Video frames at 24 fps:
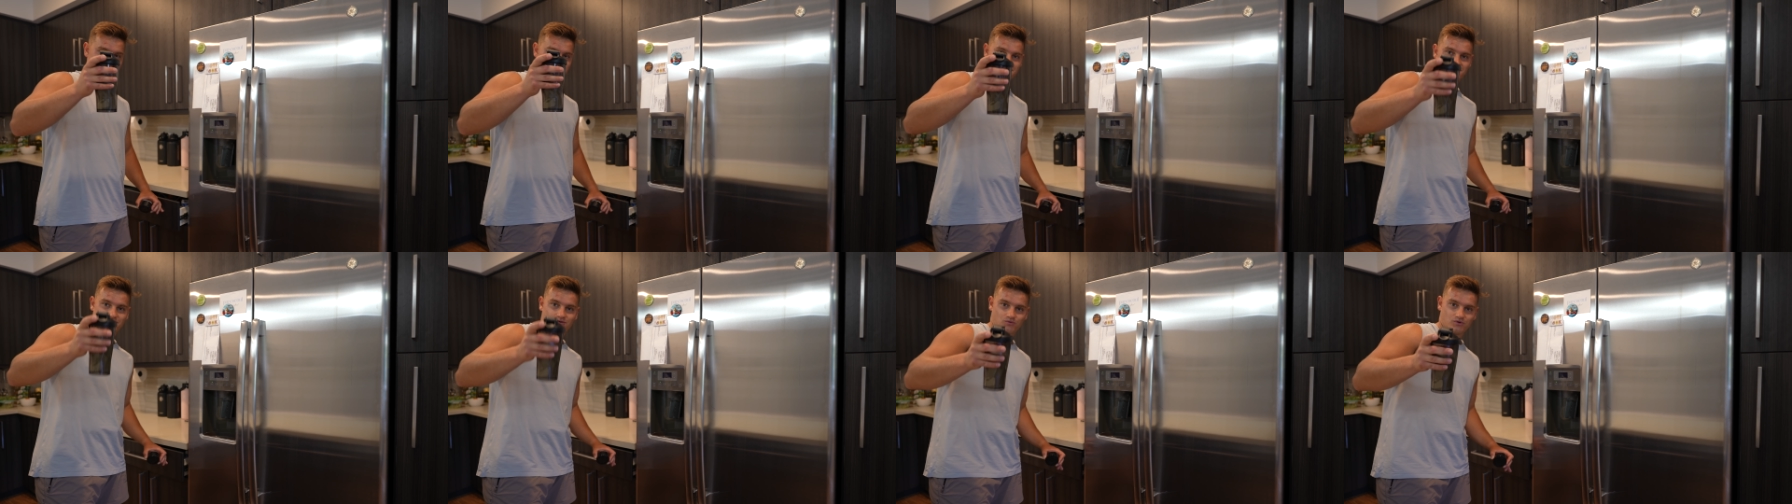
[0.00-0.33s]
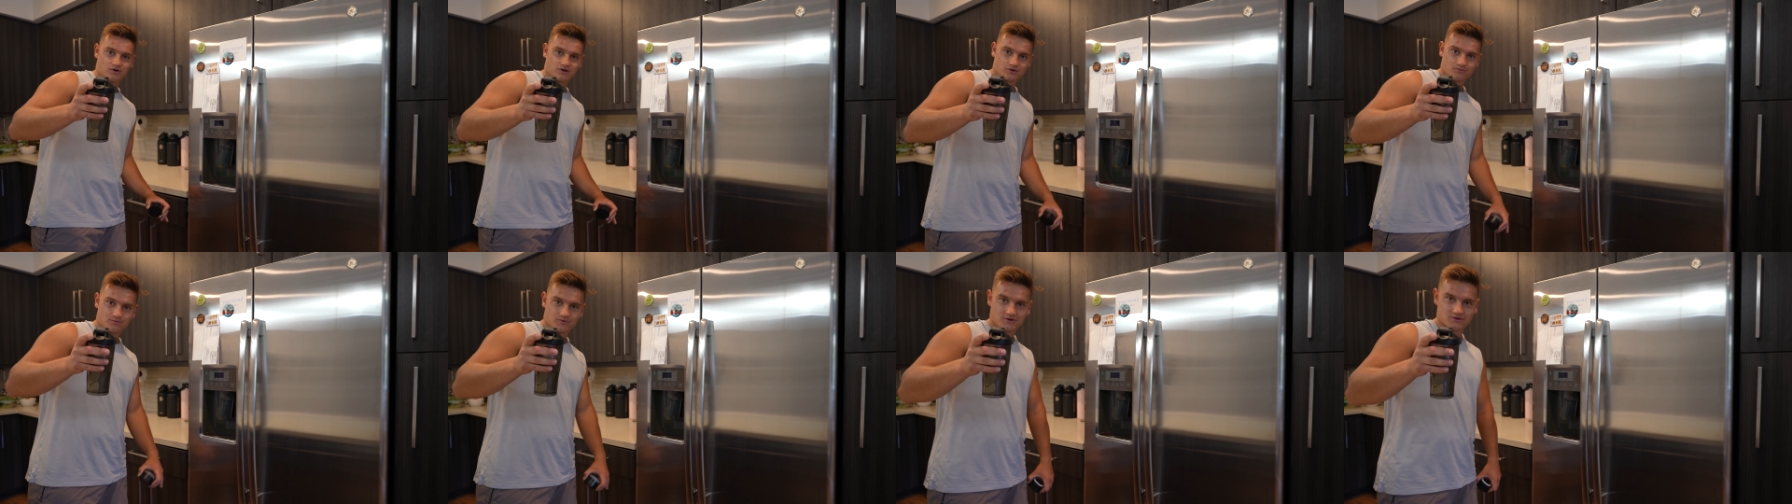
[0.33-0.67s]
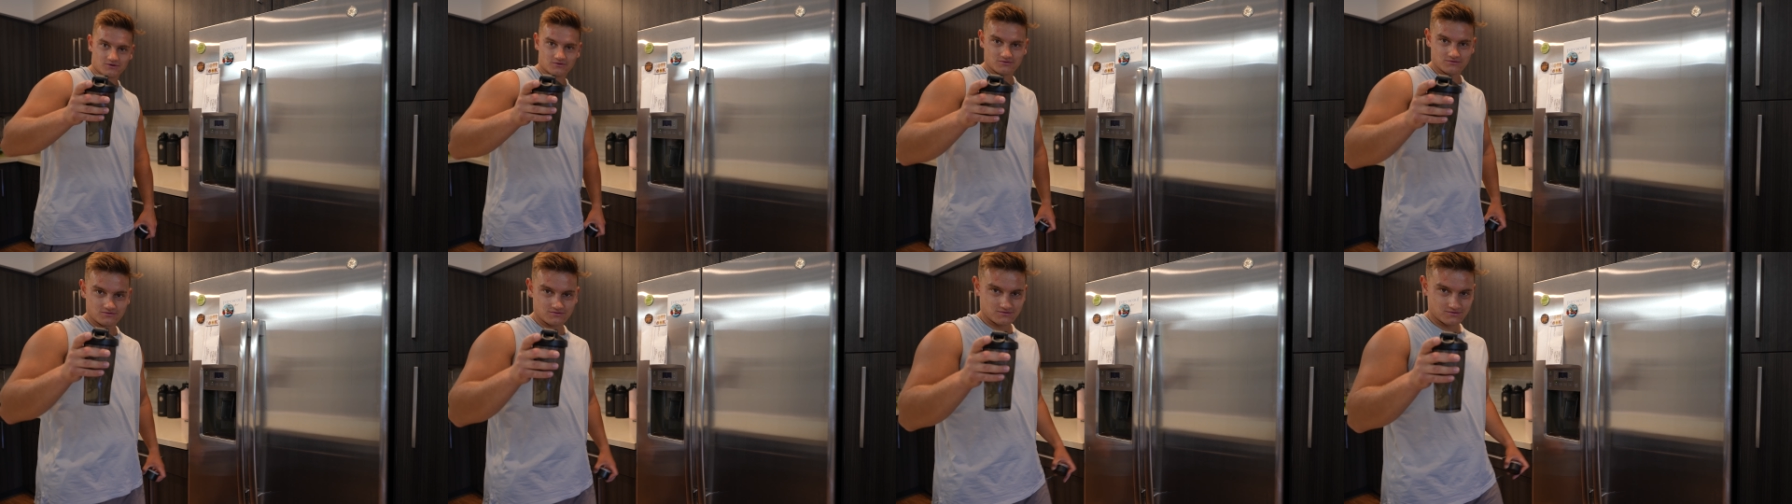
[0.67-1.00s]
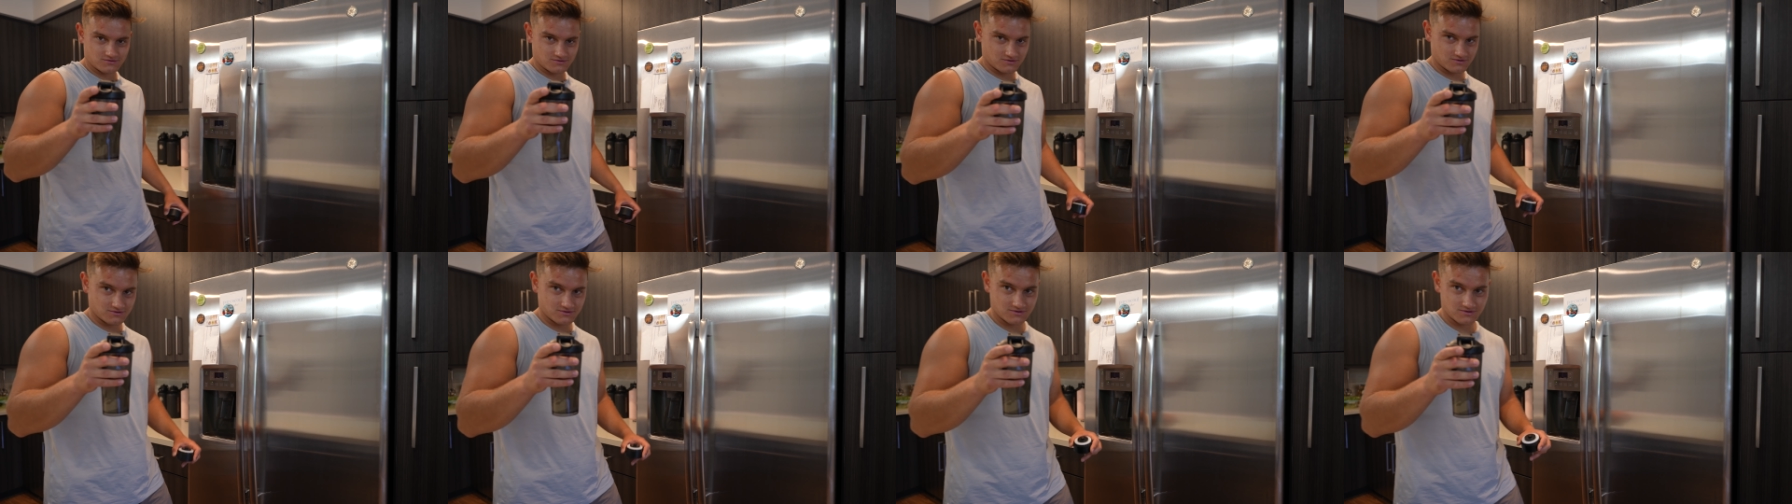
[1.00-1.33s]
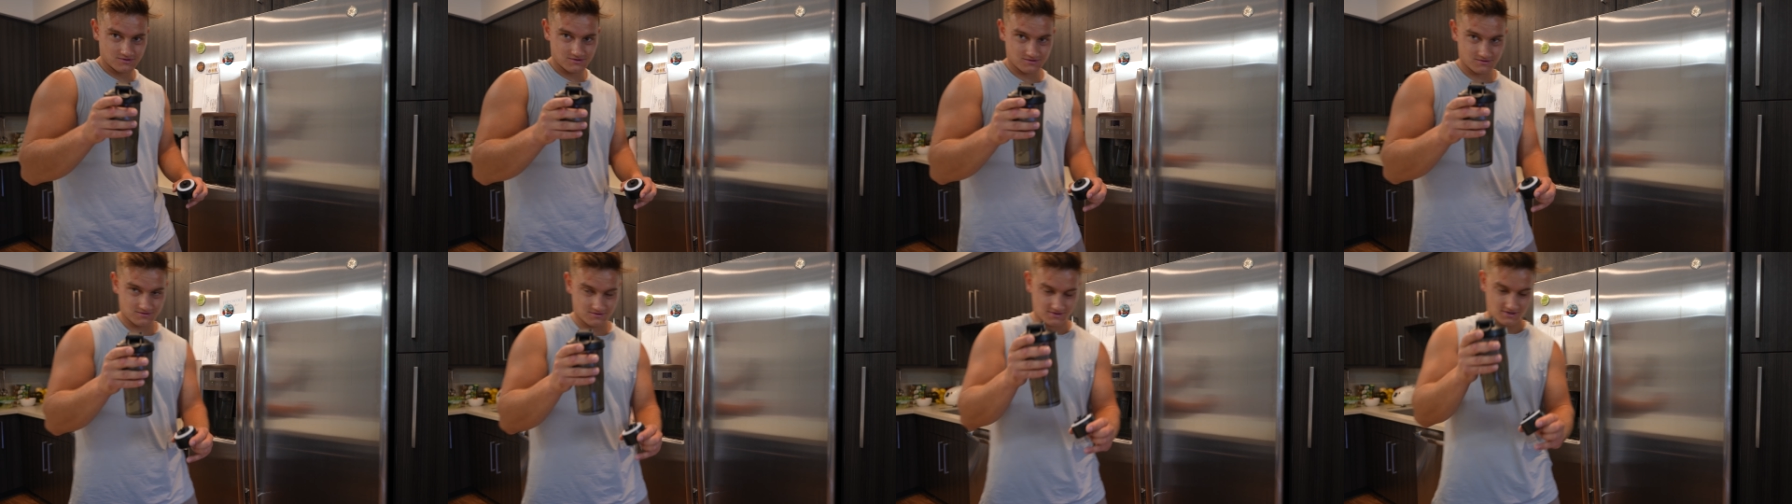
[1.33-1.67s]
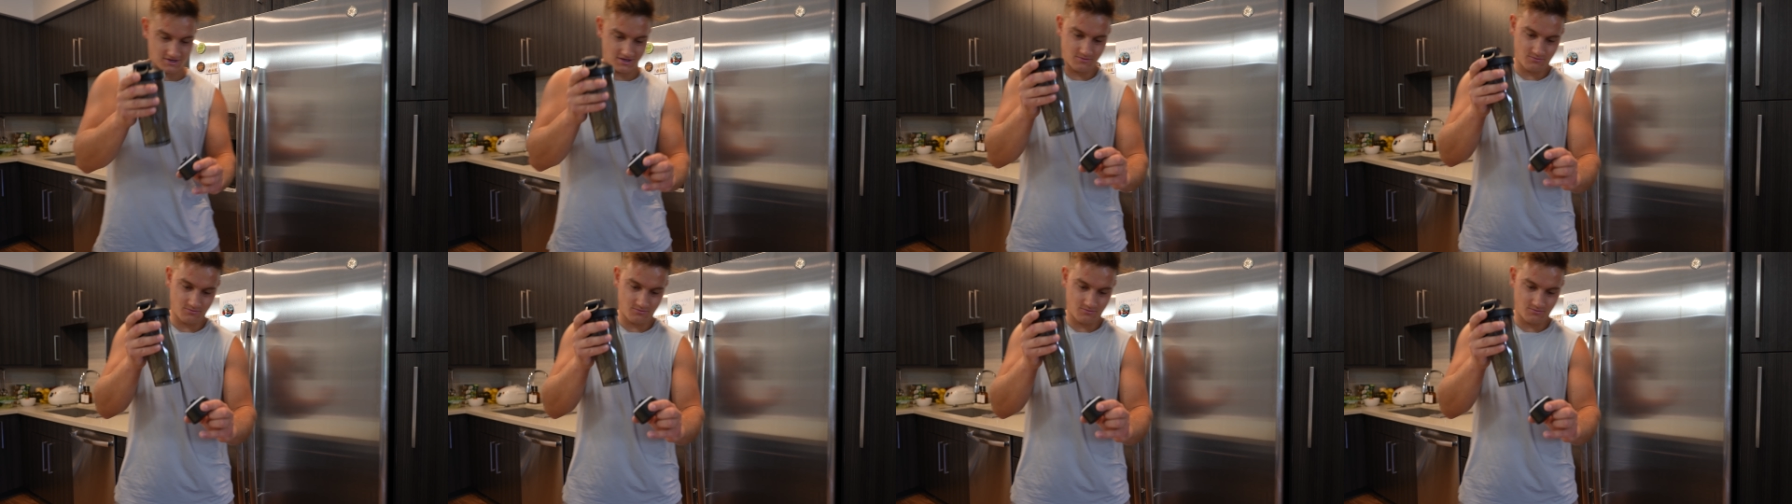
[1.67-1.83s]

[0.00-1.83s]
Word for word: a water bottle, like